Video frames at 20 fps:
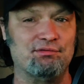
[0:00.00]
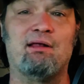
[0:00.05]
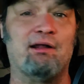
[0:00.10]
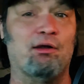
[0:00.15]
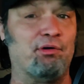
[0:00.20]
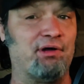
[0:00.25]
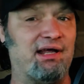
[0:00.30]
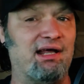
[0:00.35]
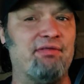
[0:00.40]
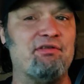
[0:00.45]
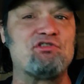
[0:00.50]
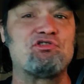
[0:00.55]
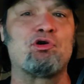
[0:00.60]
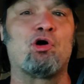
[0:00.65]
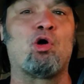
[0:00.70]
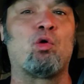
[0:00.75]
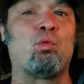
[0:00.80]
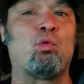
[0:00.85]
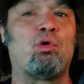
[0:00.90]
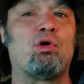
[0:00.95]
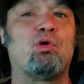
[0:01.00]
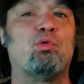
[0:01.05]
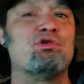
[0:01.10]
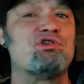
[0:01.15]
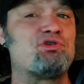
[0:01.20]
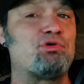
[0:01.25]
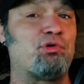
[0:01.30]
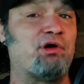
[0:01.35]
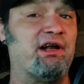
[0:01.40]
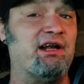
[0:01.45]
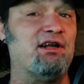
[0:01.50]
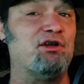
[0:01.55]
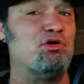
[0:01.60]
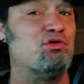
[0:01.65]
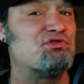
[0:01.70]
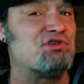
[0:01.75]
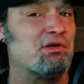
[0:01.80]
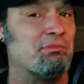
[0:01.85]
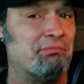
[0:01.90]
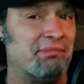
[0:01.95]
Now, again, this artwork was created
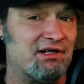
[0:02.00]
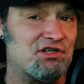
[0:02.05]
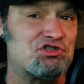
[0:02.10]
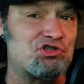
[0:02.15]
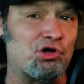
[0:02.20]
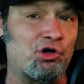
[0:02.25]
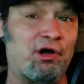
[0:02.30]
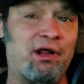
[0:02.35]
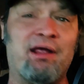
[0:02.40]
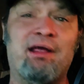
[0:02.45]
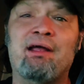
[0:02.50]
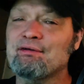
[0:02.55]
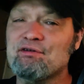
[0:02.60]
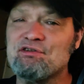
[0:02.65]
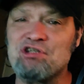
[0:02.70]
using Midjourney.